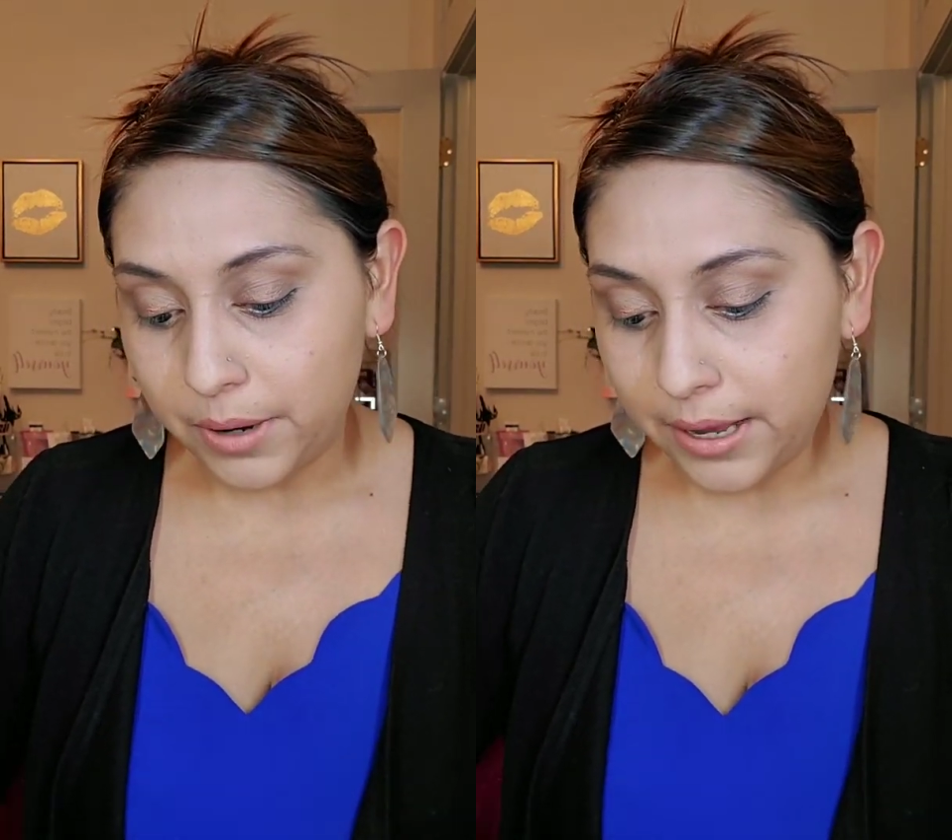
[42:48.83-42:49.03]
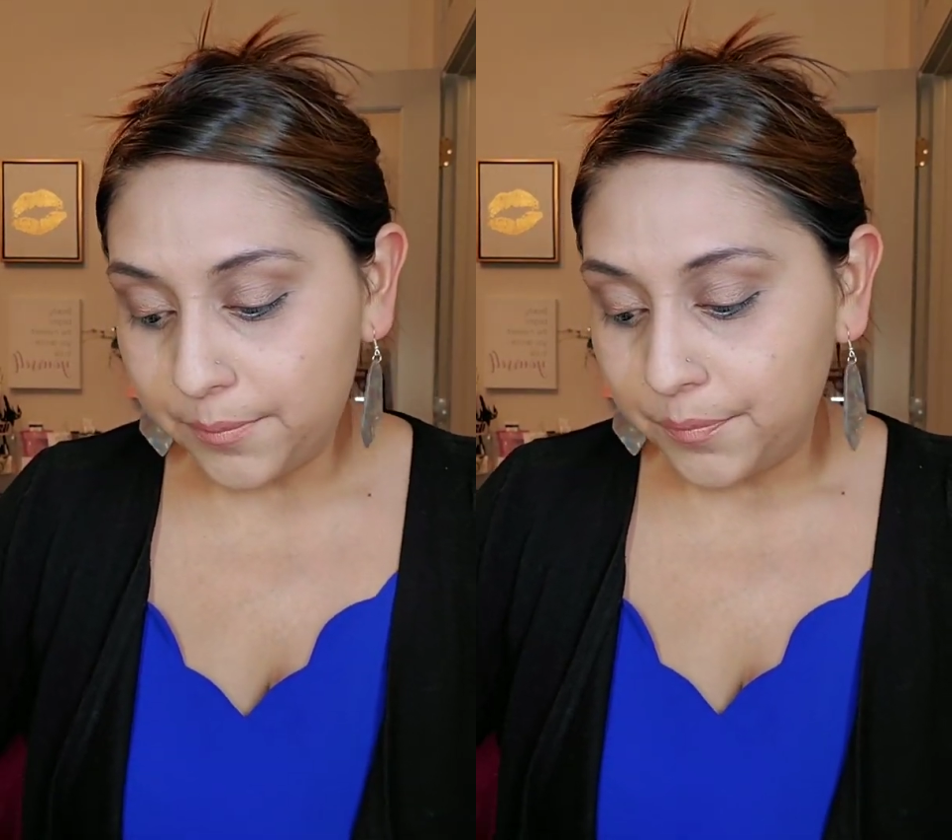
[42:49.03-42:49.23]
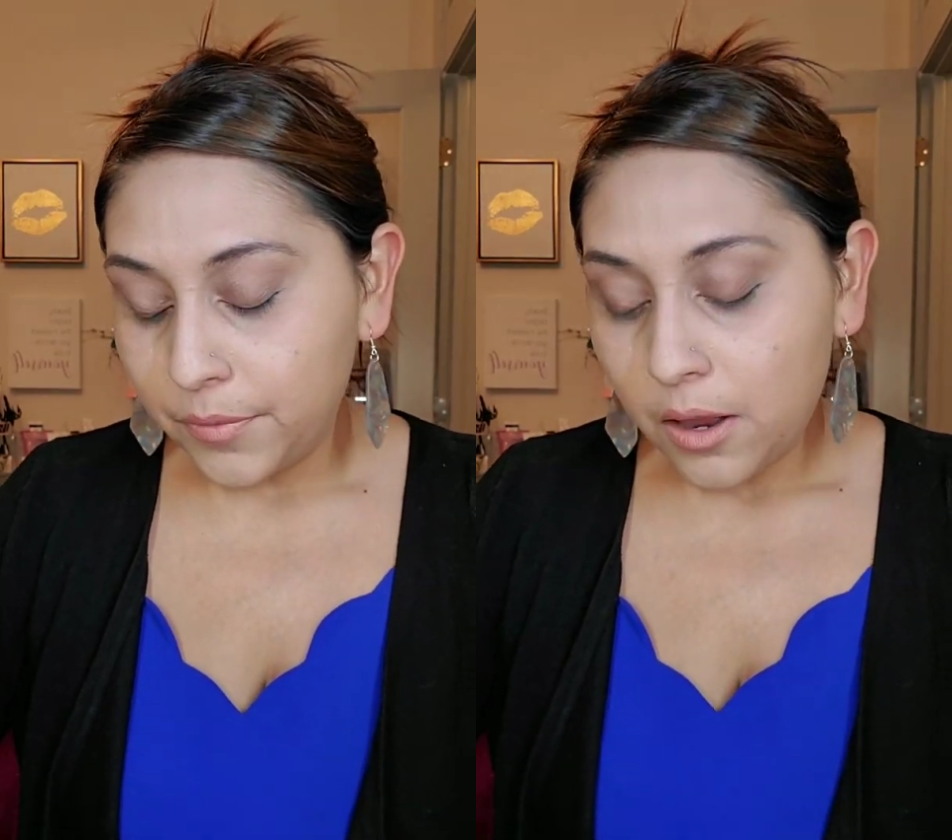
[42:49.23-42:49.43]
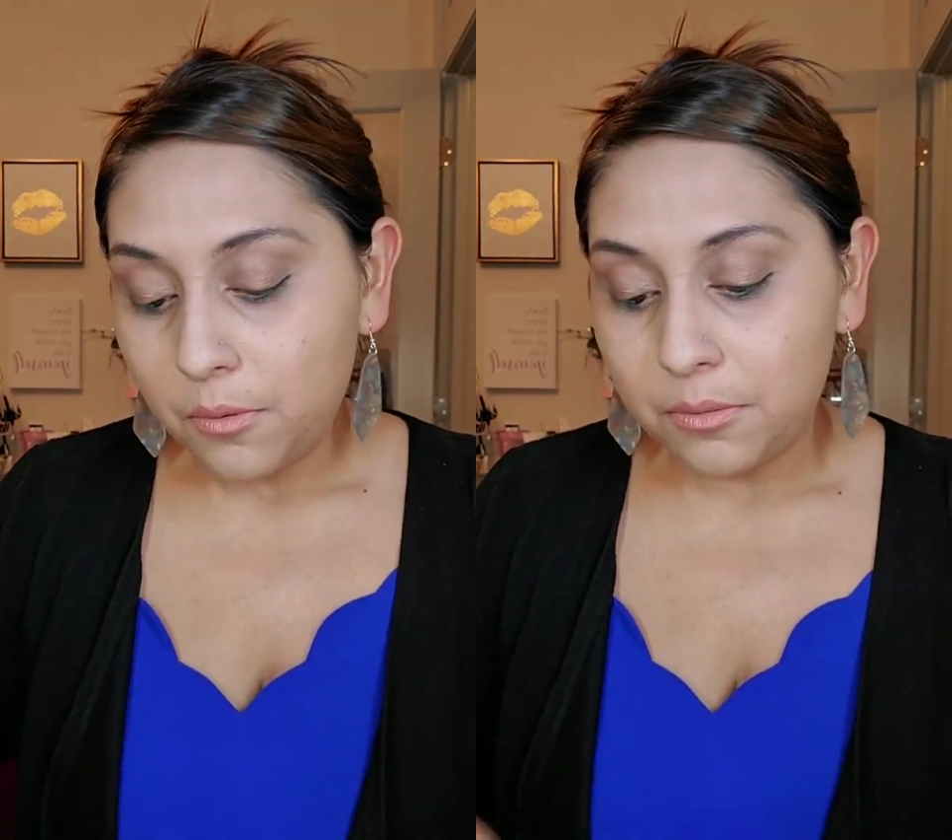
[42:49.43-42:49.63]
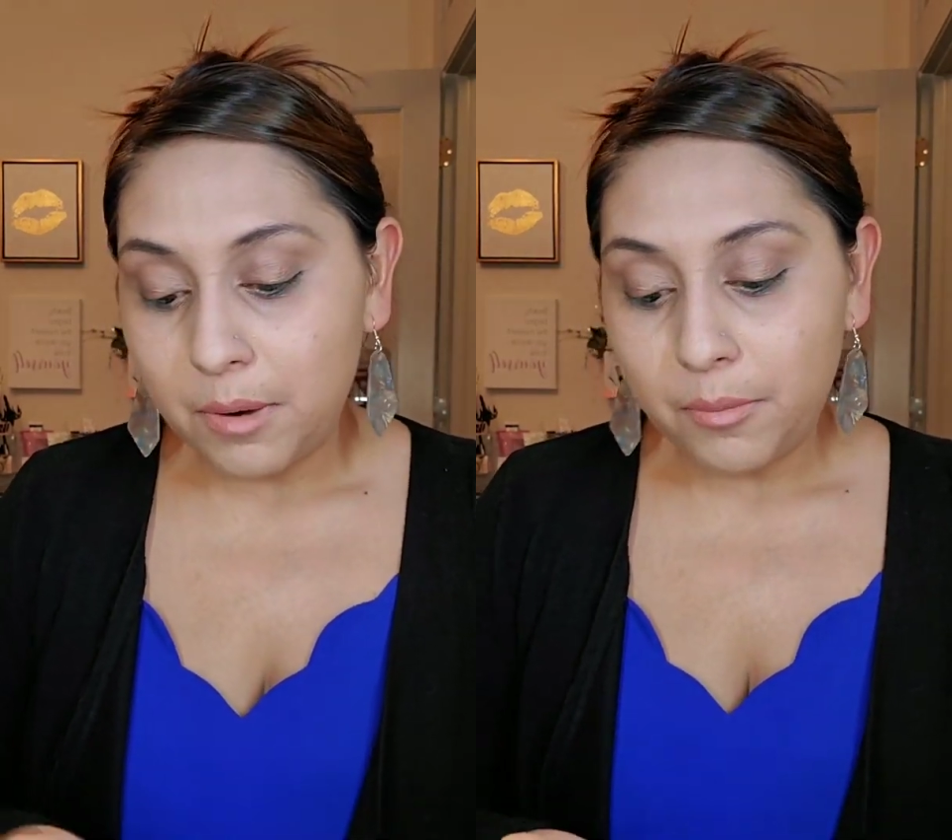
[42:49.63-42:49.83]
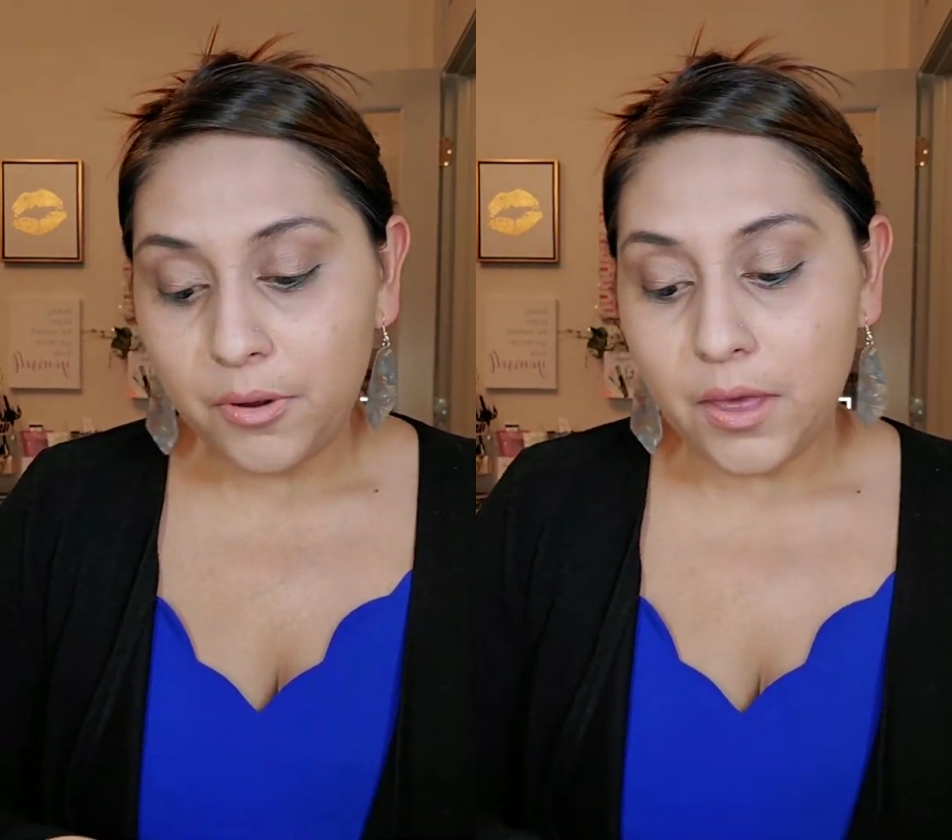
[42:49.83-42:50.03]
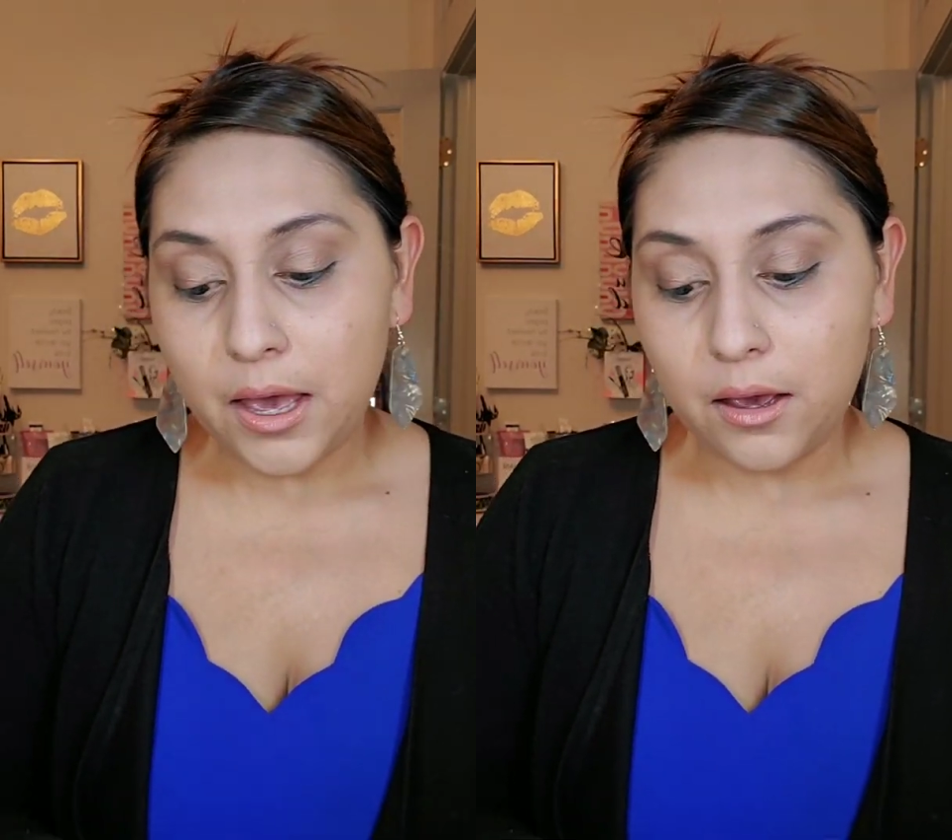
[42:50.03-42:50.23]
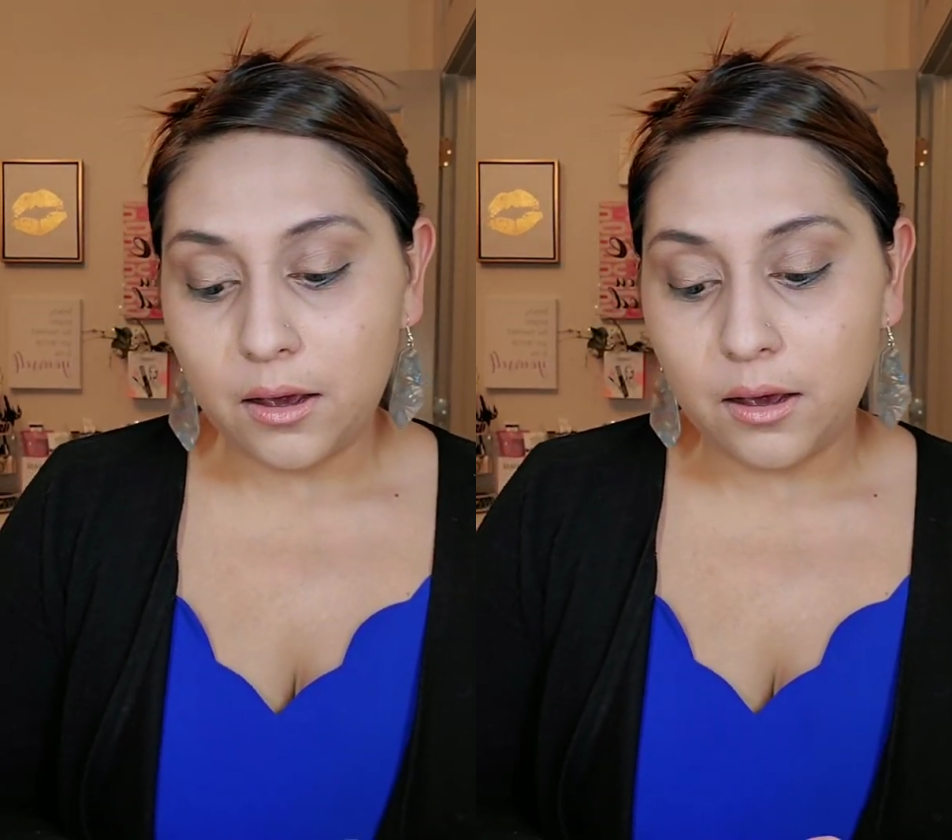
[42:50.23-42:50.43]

but remember that